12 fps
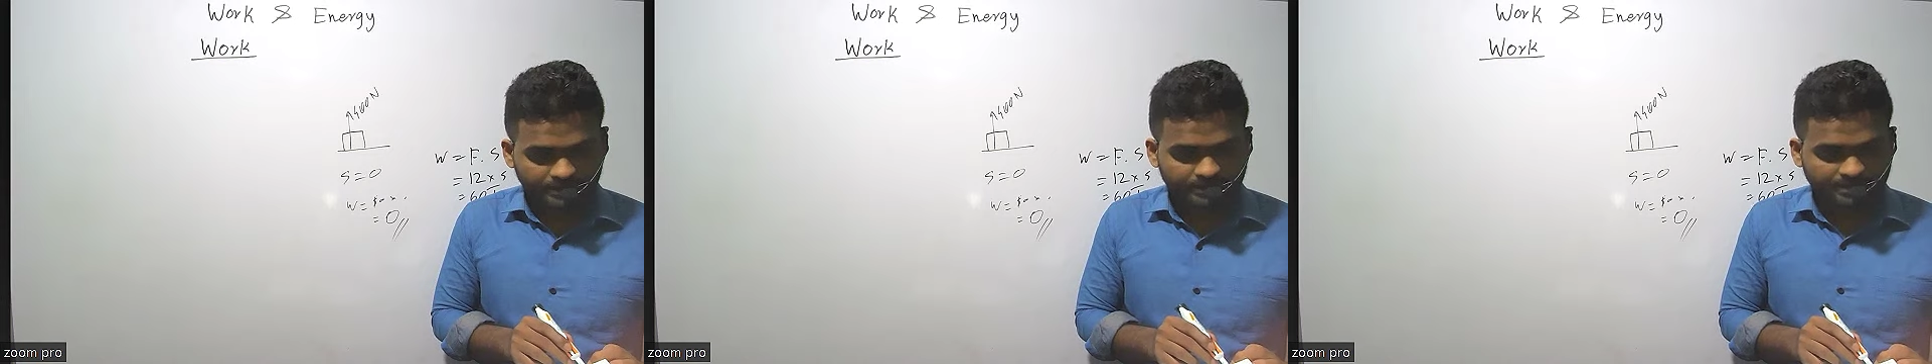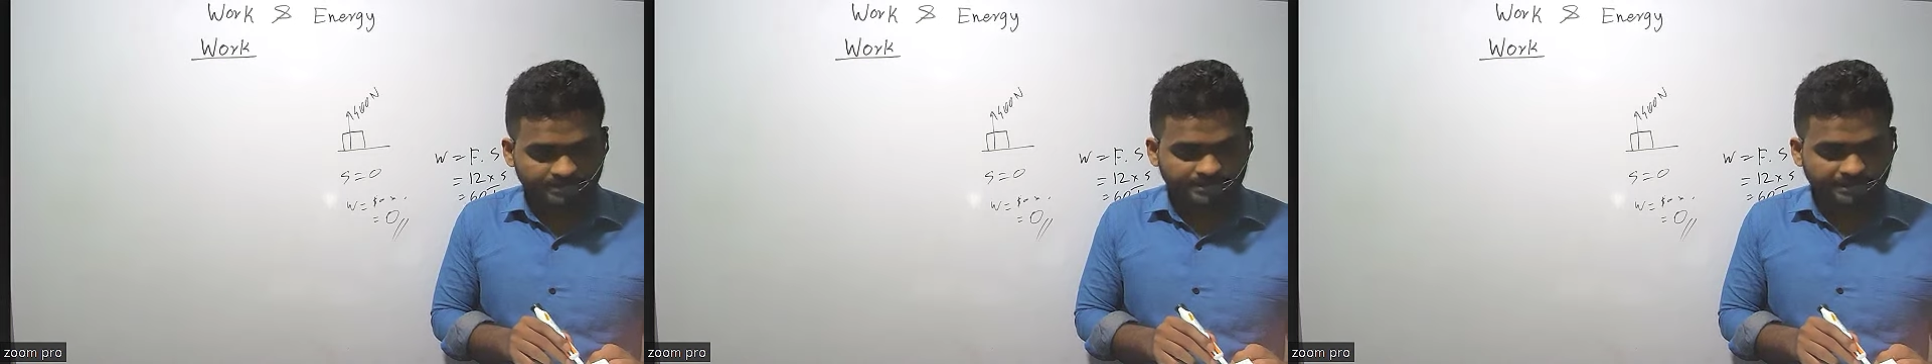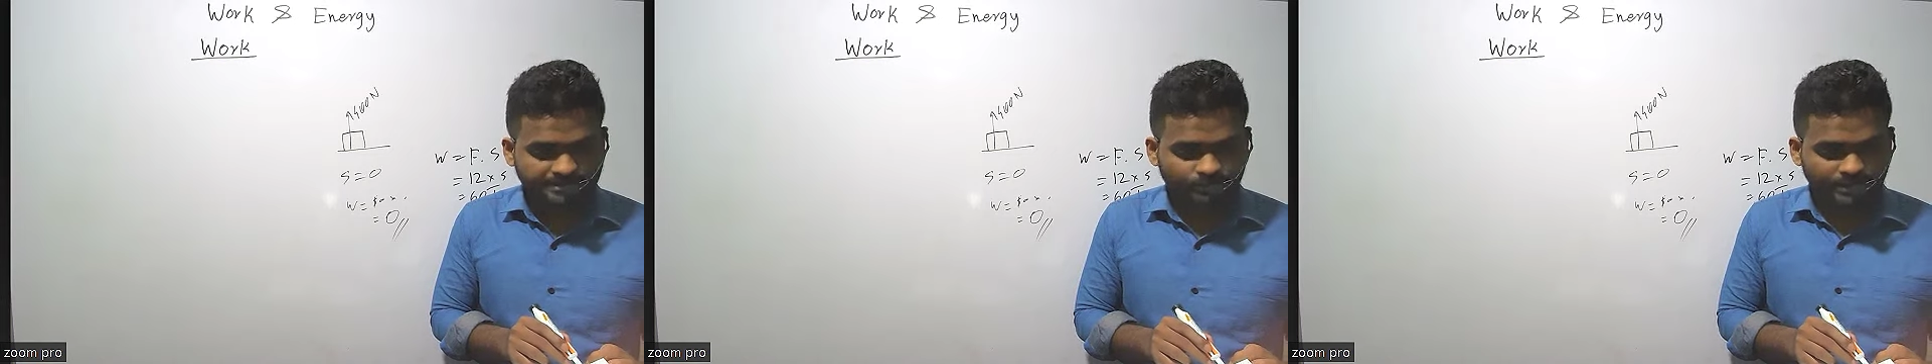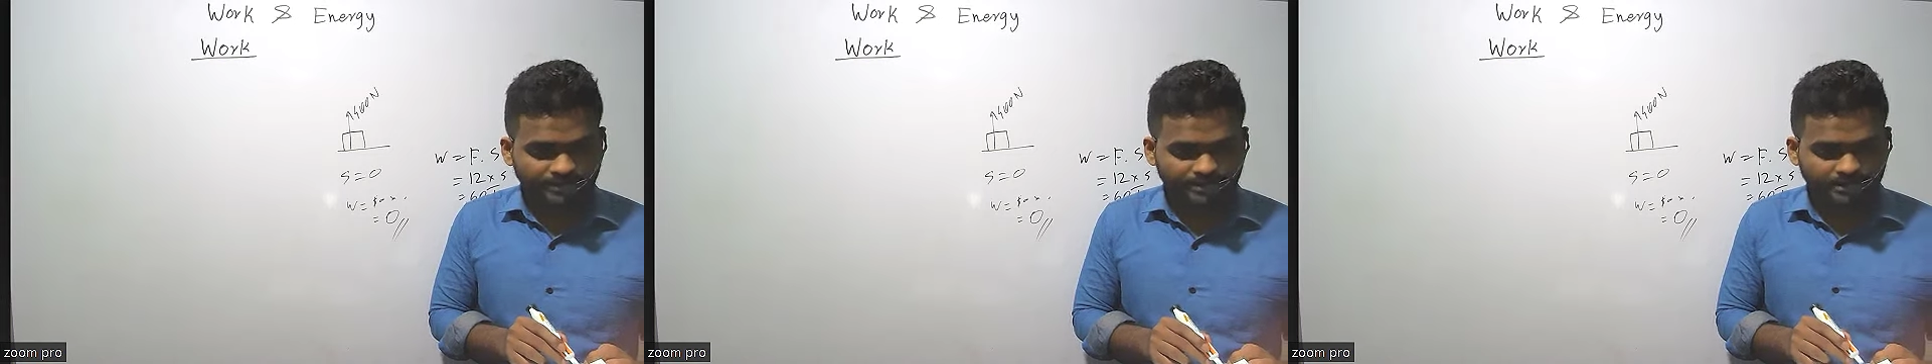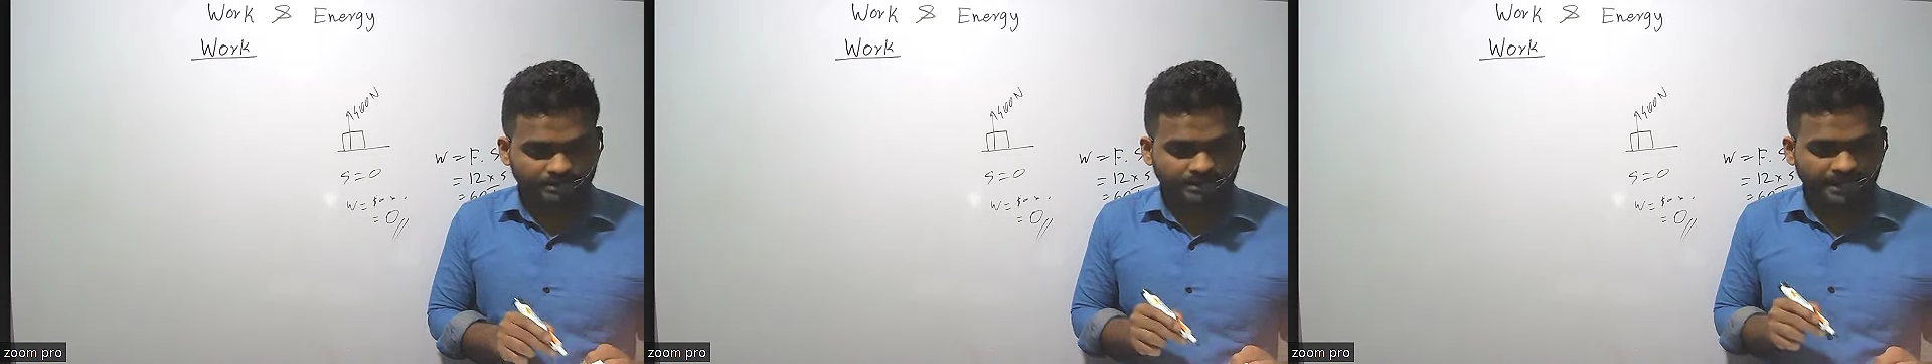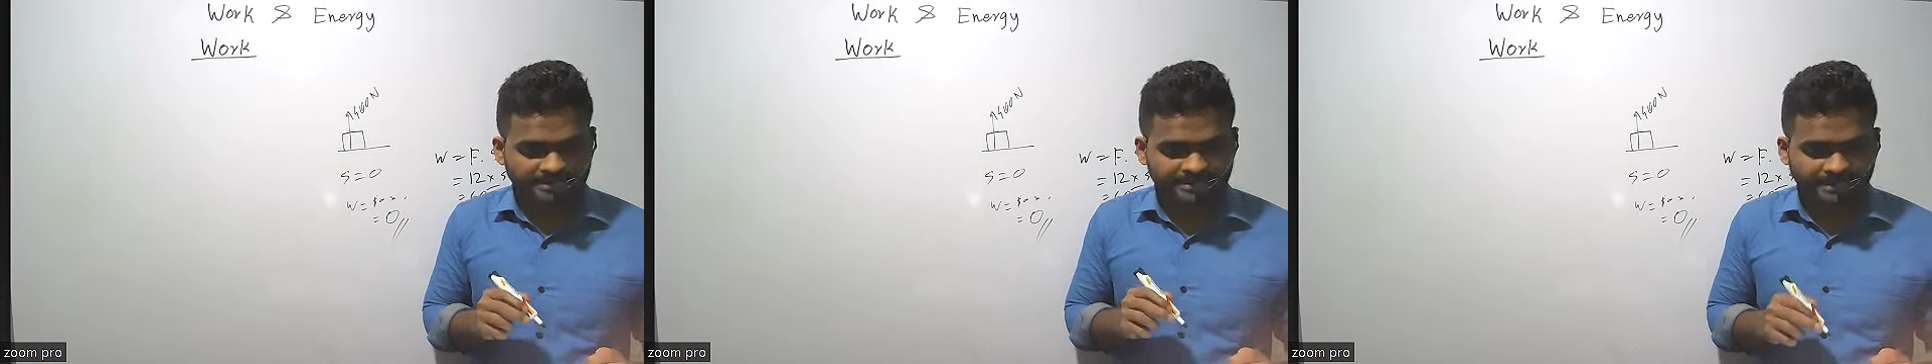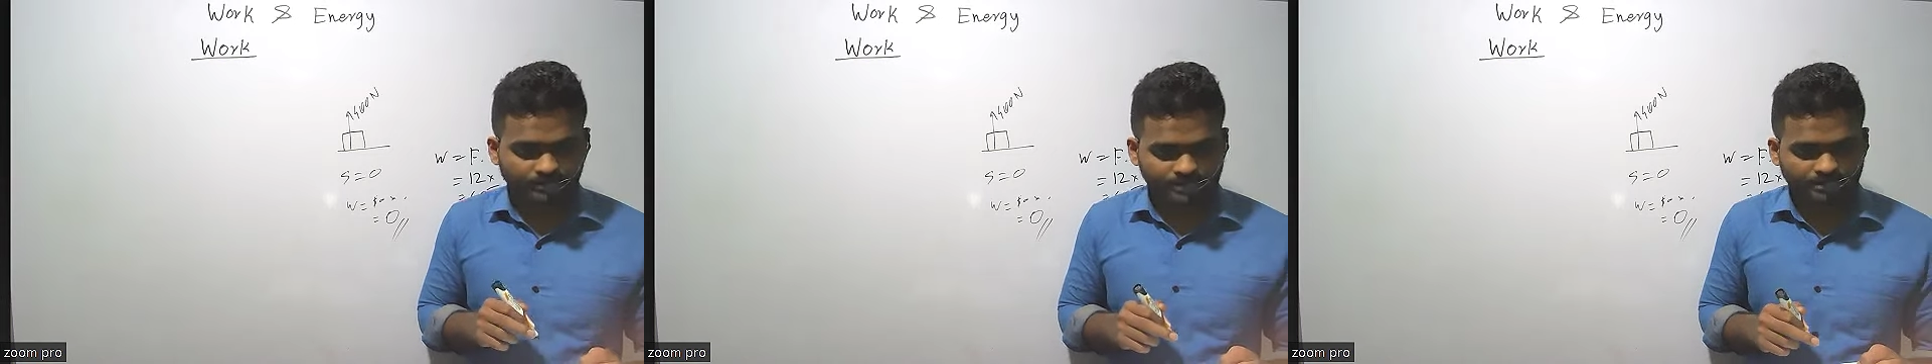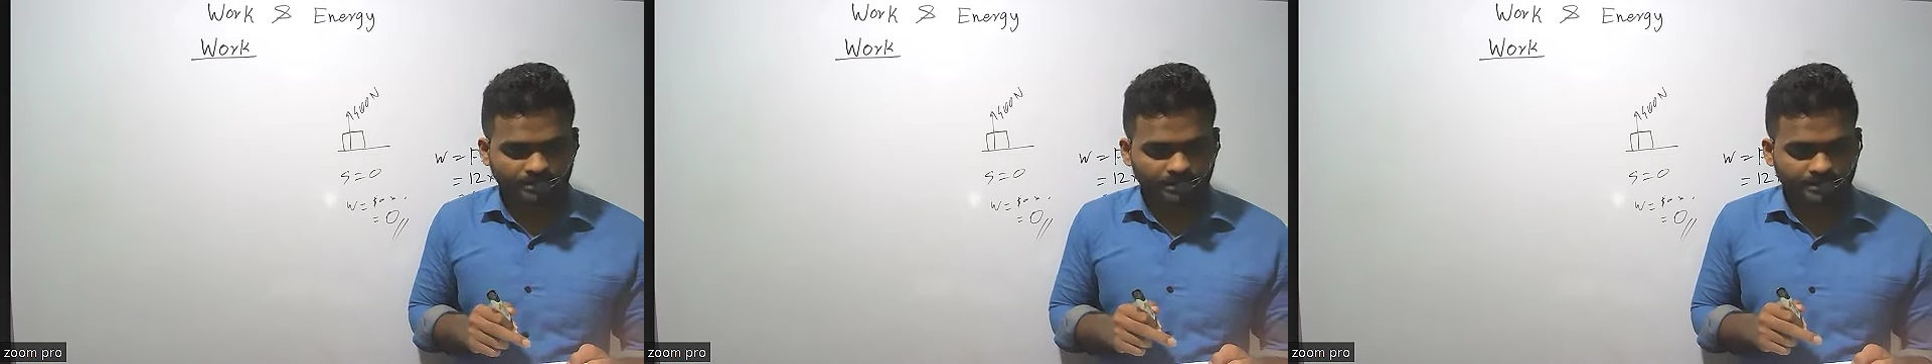6th question, essay
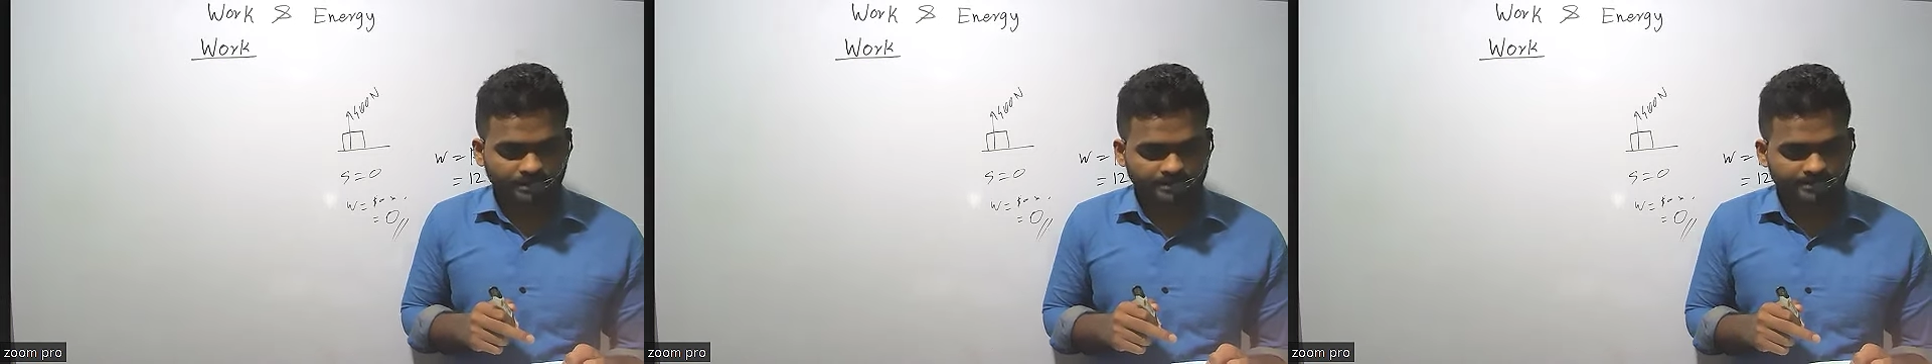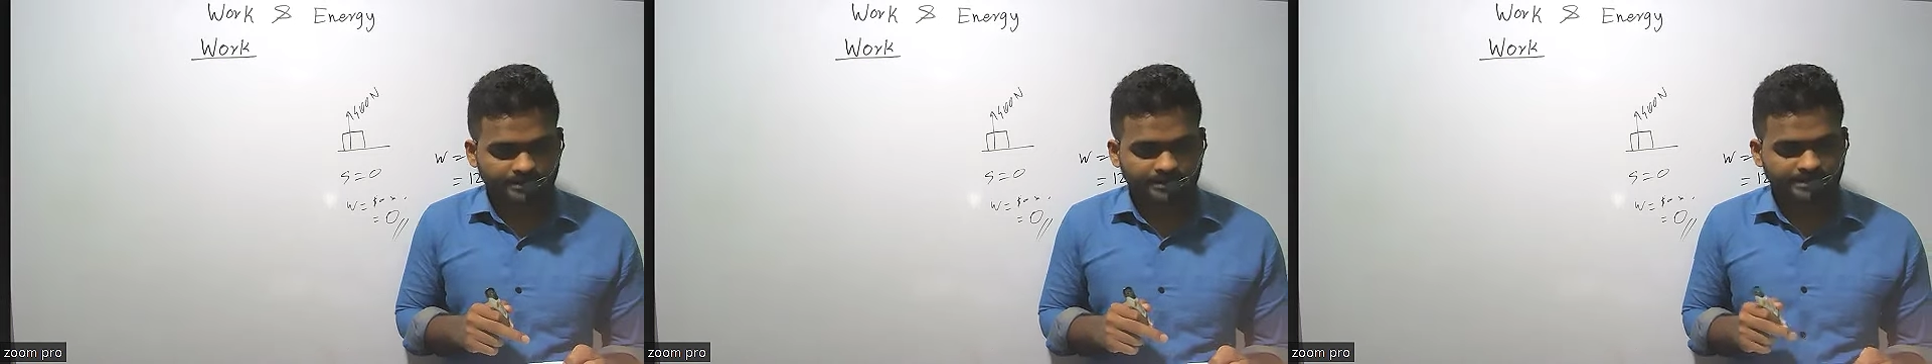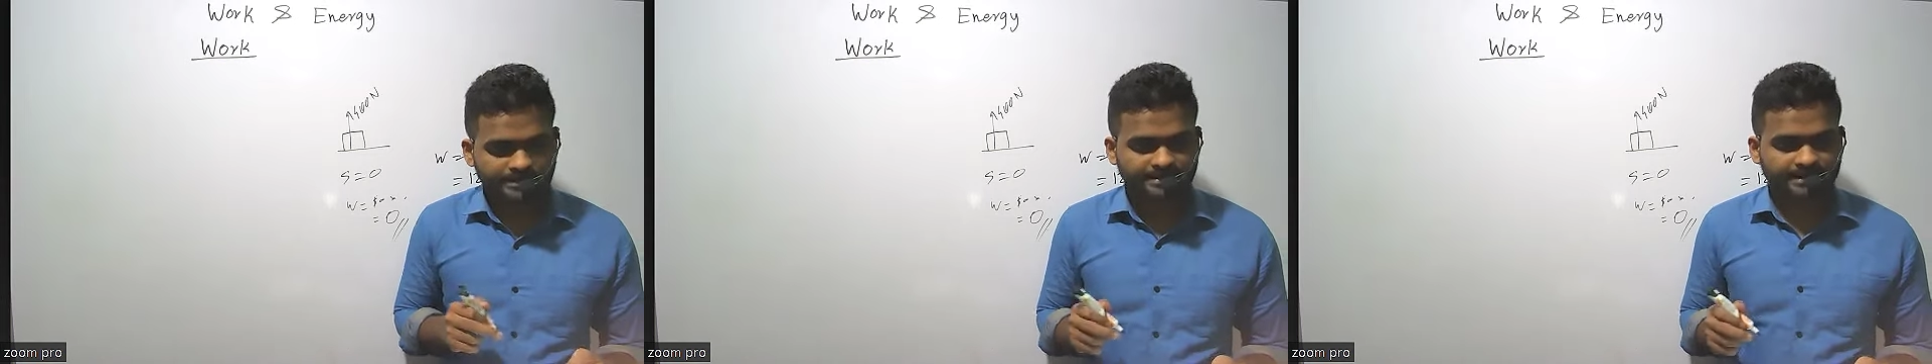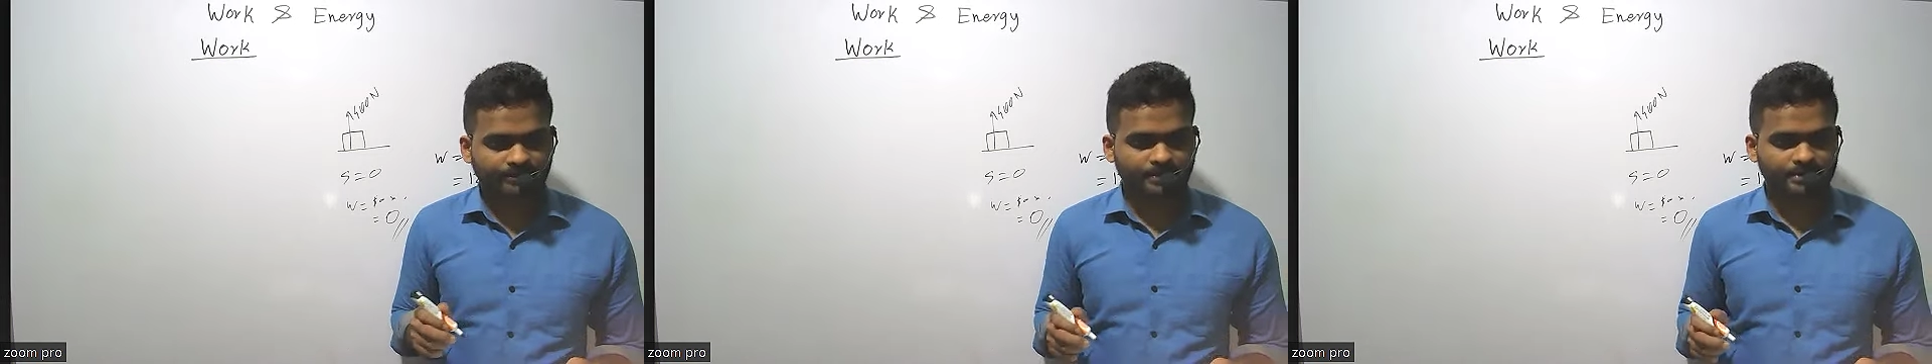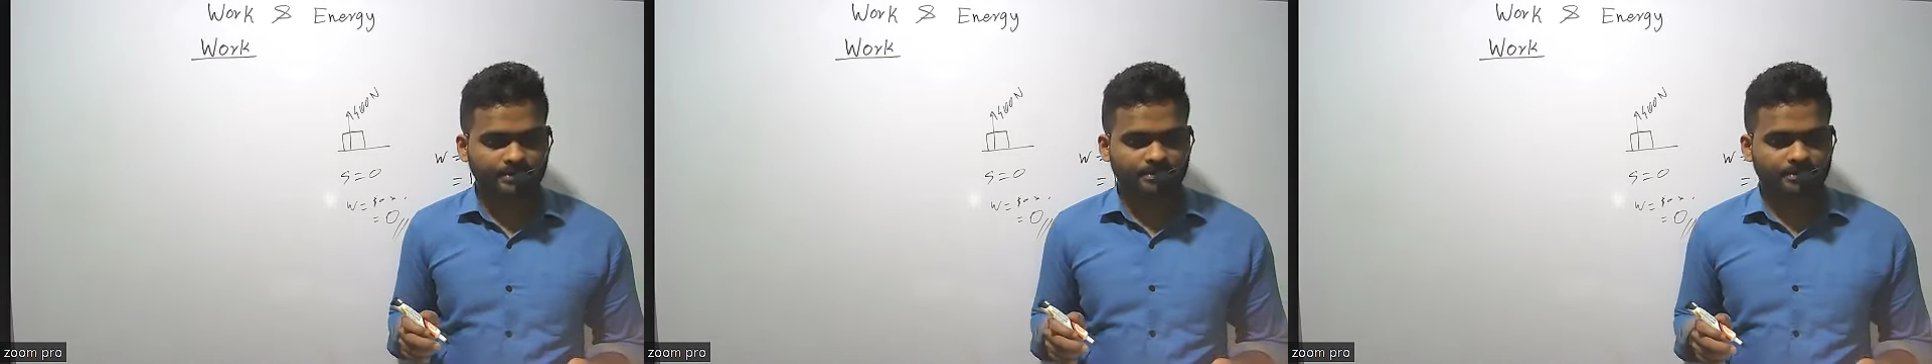question, right? 6th essay question.